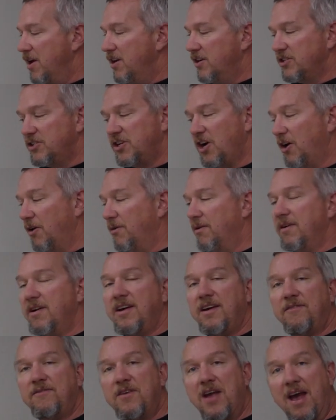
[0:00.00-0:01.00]
So,
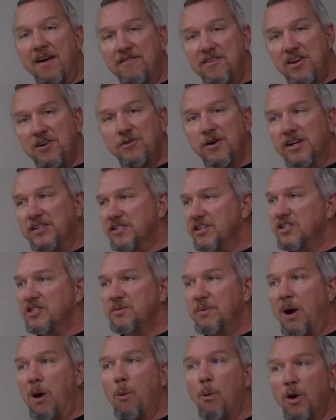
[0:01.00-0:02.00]
if you have any questions
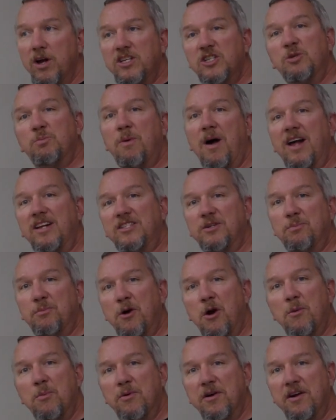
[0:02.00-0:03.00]
about what spot's
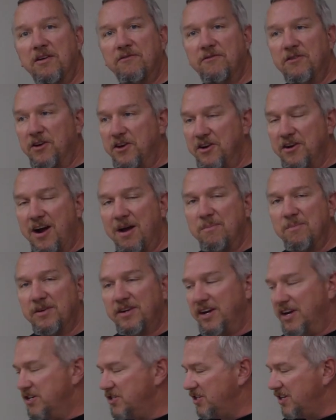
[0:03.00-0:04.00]
appropriate for your
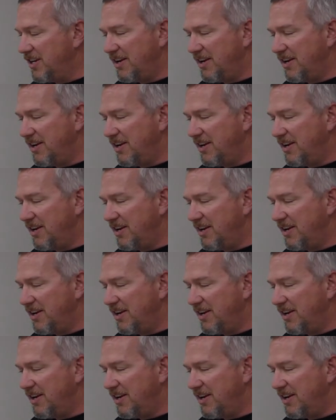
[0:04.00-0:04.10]
application,